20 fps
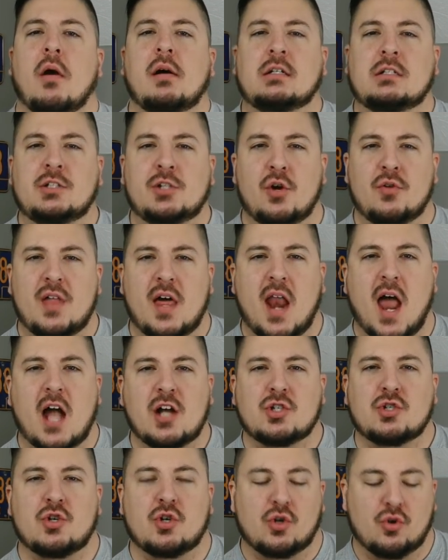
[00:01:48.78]
You know that
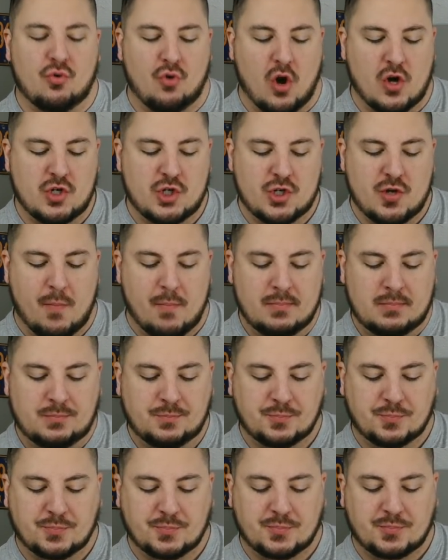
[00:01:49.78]
extra crunch,
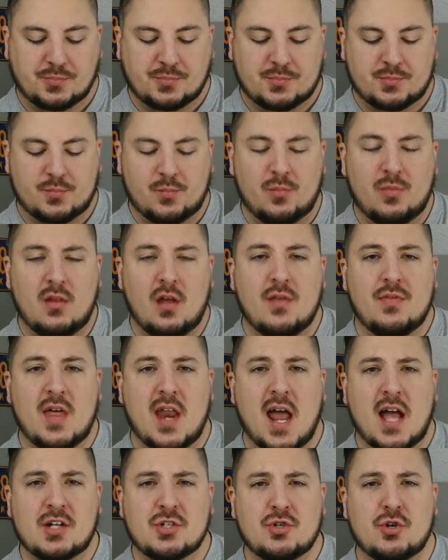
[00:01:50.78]
that
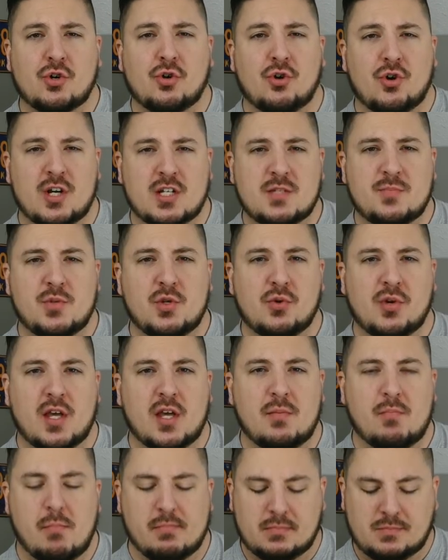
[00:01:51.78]
extra crisp you
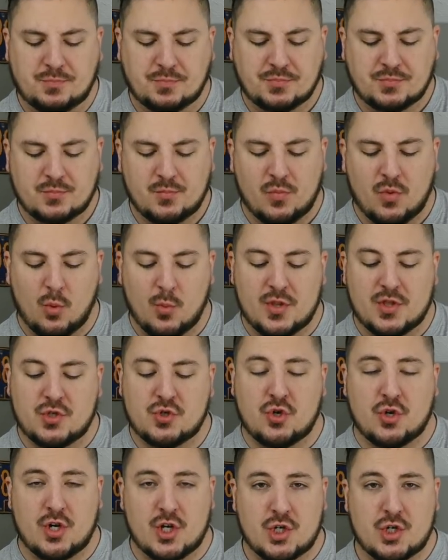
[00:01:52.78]
get with
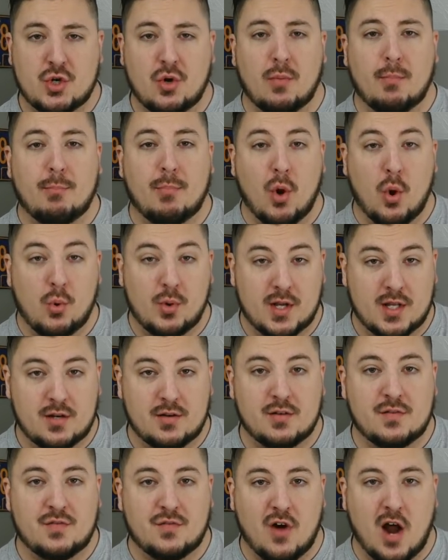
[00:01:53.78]
traditional
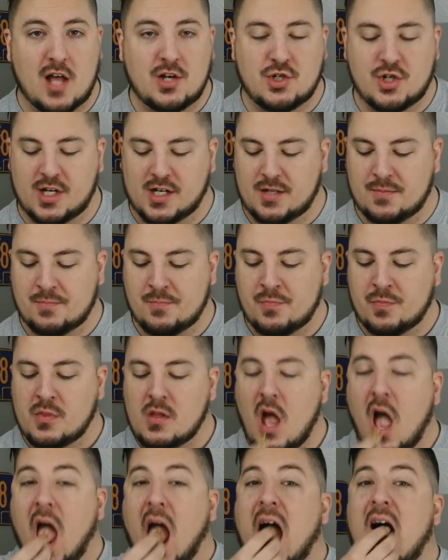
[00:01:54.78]
bone-in fried chicken,
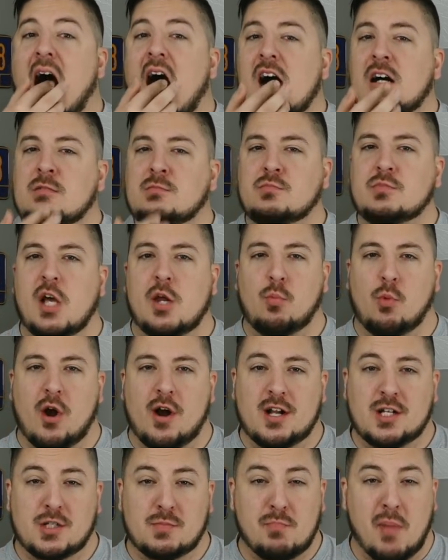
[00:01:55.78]
and
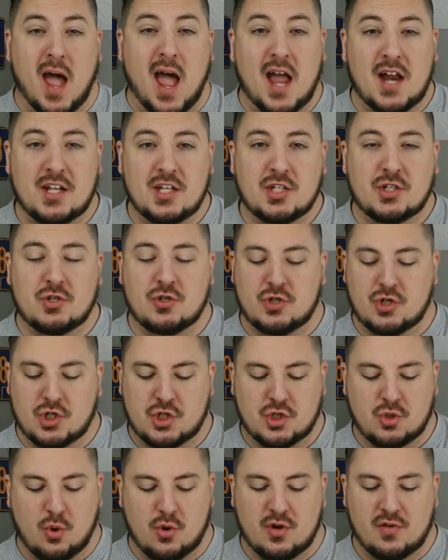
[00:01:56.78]
whereas patties are
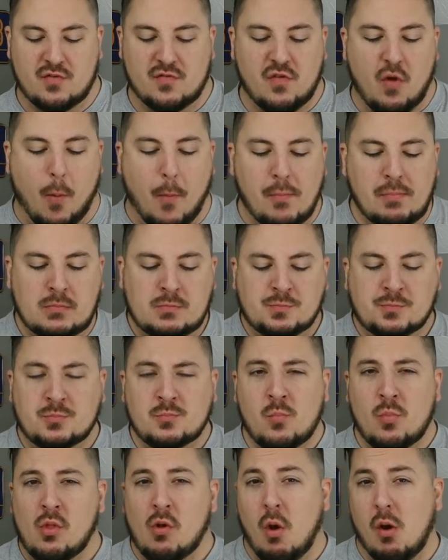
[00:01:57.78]
just sort of
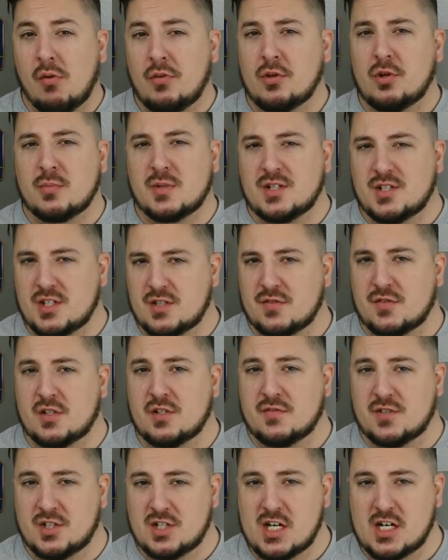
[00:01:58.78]
a little bit different
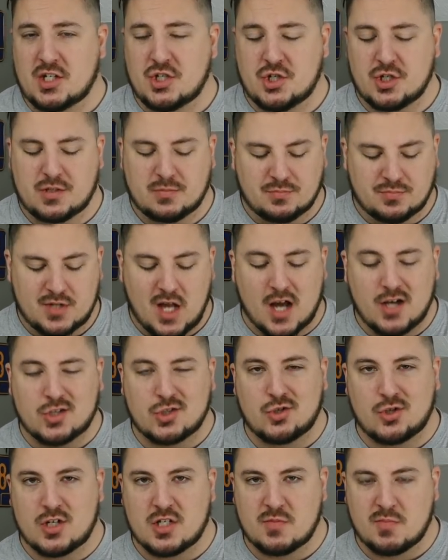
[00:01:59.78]
of a texture, not
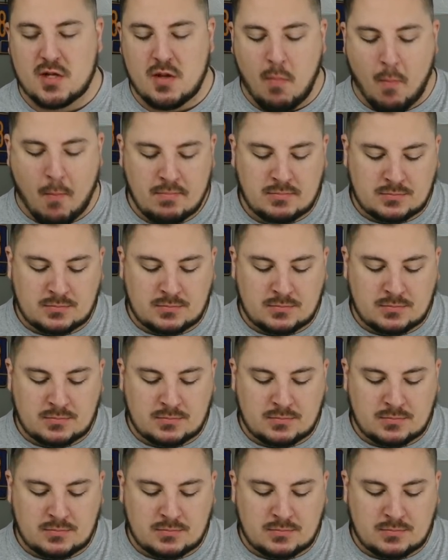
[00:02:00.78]
as crispy.